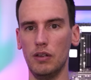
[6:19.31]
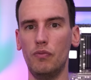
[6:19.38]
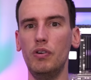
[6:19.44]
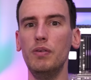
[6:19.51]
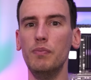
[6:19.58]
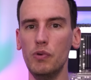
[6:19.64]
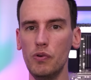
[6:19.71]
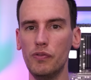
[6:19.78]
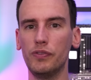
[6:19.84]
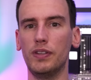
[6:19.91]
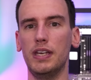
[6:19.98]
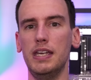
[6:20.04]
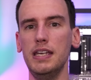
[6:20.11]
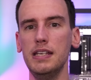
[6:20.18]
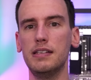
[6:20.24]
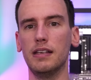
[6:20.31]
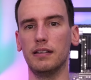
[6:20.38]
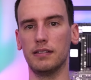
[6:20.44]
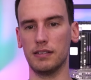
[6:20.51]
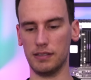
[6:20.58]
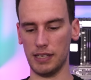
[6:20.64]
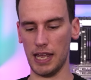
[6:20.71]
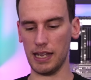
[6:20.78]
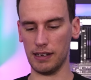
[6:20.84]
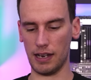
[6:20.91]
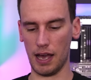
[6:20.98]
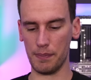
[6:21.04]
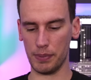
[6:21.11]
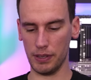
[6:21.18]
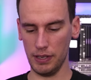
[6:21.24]
remove the heat and take it
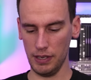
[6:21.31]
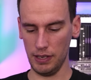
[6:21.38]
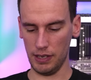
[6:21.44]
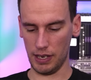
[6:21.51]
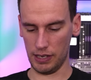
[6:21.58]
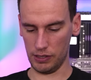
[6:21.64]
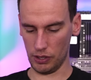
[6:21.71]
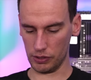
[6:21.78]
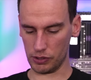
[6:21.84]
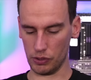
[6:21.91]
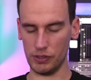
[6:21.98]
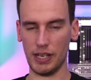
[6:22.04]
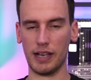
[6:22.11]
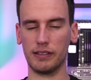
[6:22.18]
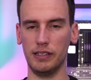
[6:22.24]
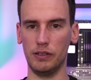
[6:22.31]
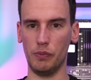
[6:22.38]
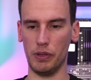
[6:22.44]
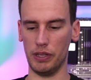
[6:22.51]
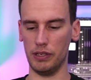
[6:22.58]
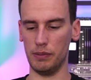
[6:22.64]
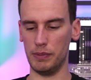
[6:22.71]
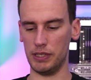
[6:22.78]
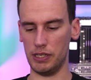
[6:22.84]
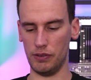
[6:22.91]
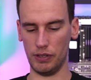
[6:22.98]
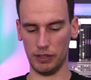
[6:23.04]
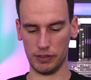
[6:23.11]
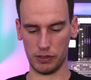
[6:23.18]
up and not conduct it within the material.